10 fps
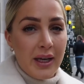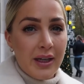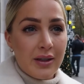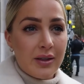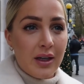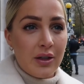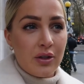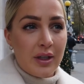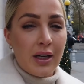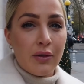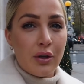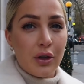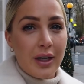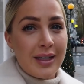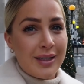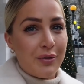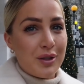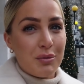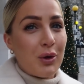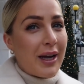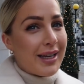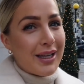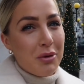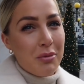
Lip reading: pics and just kind of look as if it's more like in